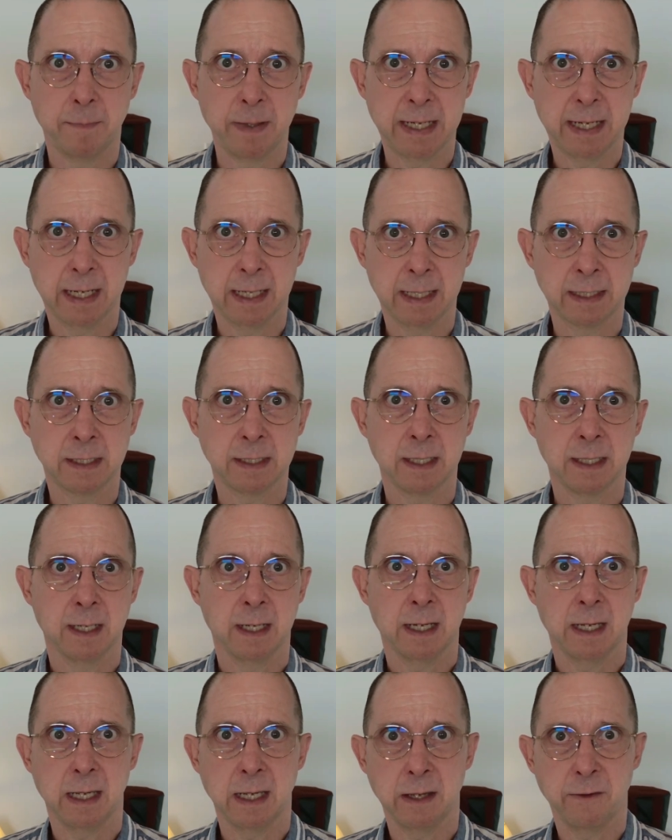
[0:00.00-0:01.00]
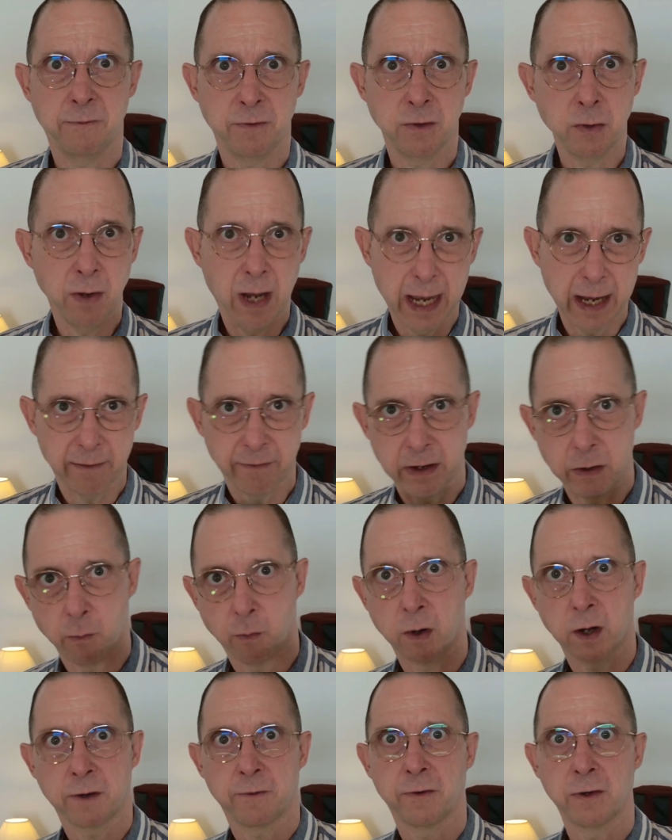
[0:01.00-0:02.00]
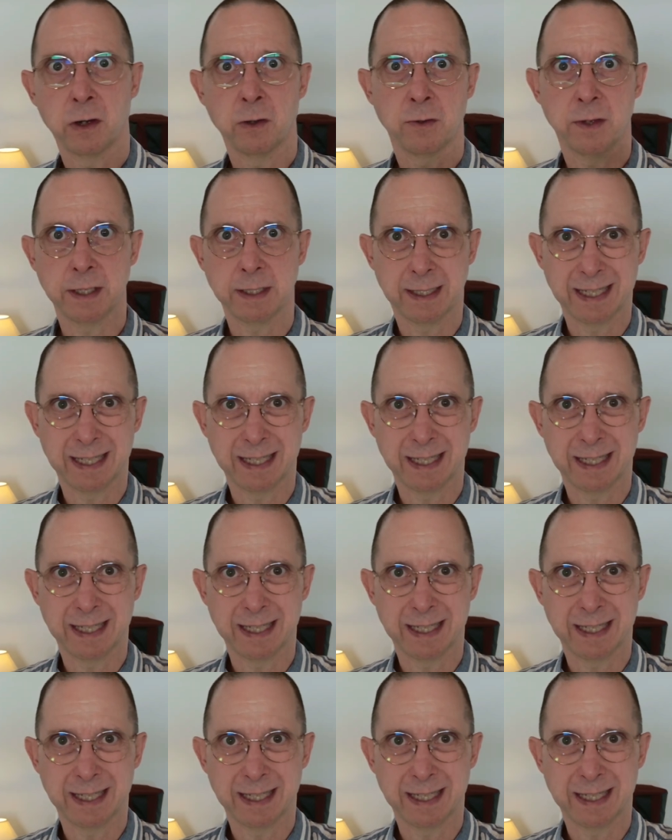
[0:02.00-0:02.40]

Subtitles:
because if you have a workflow